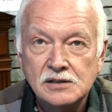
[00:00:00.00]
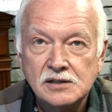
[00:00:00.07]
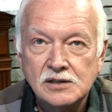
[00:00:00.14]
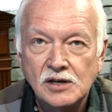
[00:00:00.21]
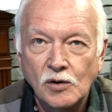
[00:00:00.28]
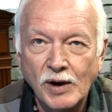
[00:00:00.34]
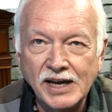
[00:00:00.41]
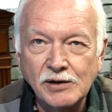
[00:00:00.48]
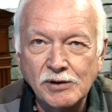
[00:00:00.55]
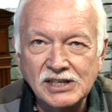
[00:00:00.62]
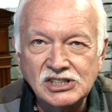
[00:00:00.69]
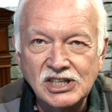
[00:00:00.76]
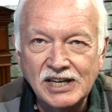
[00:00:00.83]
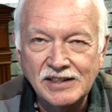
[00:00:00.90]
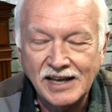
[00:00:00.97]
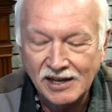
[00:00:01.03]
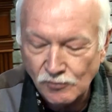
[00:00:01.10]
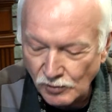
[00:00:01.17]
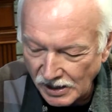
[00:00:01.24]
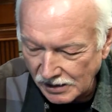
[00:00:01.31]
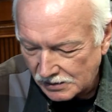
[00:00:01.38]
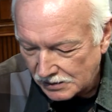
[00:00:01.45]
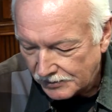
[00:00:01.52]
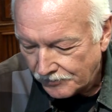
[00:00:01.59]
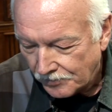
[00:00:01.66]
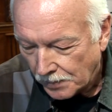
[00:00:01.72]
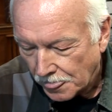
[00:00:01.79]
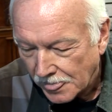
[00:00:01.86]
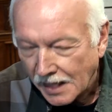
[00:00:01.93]
And why do I say that? Well,
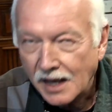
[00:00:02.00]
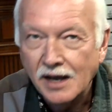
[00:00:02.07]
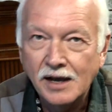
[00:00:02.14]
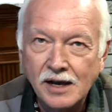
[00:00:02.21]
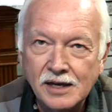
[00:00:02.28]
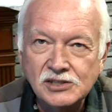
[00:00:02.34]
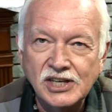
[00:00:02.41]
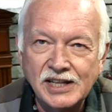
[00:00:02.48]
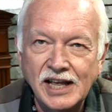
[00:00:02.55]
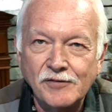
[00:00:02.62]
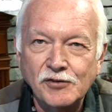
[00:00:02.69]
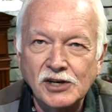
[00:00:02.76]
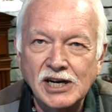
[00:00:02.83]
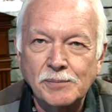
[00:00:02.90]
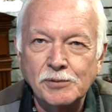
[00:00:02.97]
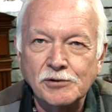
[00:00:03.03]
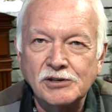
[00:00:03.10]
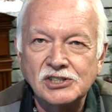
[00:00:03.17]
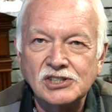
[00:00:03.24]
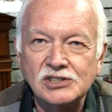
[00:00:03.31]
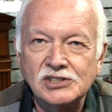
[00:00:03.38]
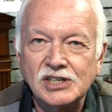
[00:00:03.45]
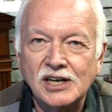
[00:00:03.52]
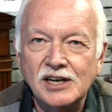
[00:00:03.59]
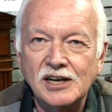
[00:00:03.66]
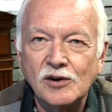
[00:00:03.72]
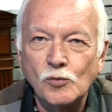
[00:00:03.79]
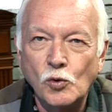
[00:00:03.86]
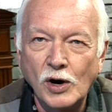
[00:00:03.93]
I say that for a couple of reasons.
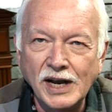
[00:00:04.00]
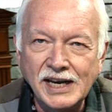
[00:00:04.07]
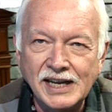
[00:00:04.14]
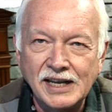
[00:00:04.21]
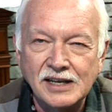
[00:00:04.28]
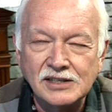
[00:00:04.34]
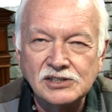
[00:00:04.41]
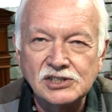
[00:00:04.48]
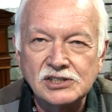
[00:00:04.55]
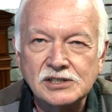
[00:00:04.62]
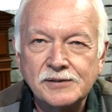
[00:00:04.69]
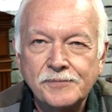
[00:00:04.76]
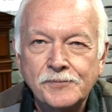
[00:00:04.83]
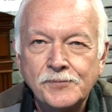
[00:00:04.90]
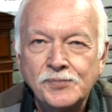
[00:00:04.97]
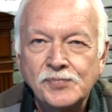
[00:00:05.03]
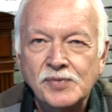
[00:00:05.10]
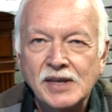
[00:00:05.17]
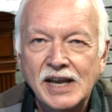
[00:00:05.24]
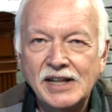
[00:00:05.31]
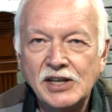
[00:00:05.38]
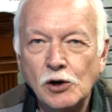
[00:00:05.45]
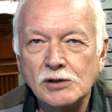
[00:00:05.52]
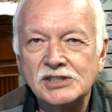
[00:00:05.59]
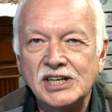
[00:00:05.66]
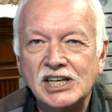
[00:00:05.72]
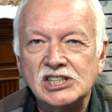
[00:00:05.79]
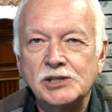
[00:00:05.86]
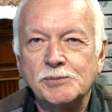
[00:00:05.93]
One is, in the Old
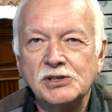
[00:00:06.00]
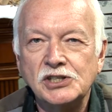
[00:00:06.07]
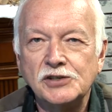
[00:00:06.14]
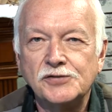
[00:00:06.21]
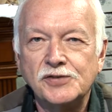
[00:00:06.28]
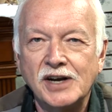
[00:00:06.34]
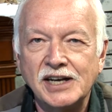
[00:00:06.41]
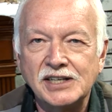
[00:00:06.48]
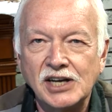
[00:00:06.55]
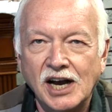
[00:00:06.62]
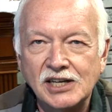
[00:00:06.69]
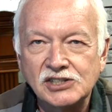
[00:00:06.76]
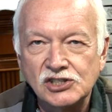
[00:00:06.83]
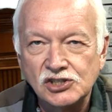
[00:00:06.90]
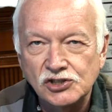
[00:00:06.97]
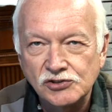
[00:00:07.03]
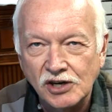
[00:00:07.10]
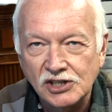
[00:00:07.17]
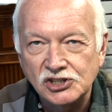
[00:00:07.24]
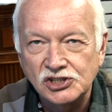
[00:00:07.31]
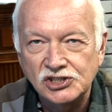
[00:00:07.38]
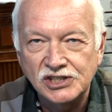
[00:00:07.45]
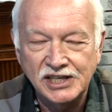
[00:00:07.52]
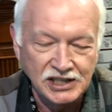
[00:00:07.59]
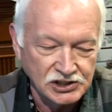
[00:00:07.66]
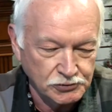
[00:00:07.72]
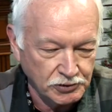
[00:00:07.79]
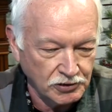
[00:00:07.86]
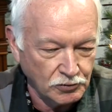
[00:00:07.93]
Testament, you find God's instructions to
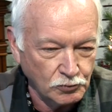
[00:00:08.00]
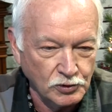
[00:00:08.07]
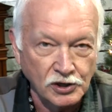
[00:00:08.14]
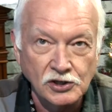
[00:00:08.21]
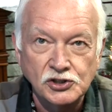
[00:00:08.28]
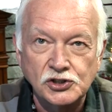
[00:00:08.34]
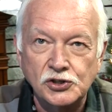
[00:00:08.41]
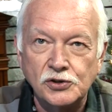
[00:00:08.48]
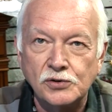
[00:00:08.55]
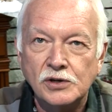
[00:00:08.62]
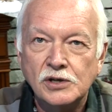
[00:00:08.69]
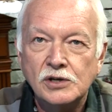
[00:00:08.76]
Israel were to